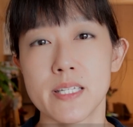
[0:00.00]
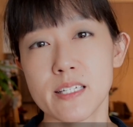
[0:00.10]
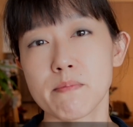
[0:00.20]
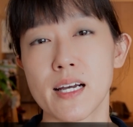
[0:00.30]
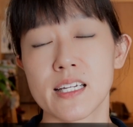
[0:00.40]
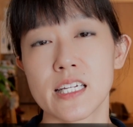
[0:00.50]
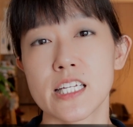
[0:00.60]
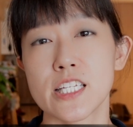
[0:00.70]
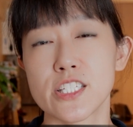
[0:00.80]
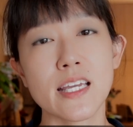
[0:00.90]
Mystic
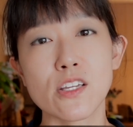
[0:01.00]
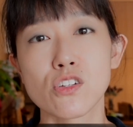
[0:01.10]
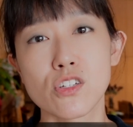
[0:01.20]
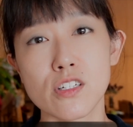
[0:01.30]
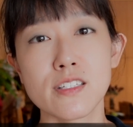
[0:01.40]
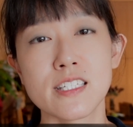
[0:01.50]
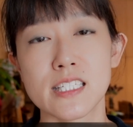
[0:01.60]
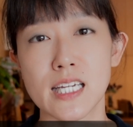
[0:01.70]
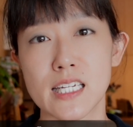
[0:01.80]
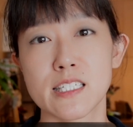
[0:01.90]
Market is a good
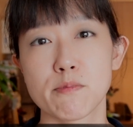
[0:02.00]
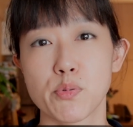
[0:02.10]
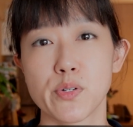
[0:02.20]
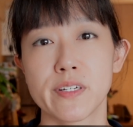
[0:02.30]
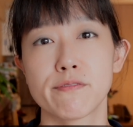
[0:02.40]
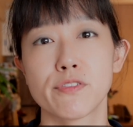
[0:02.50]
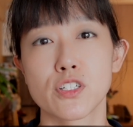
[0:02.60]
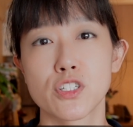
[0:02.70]
starting point for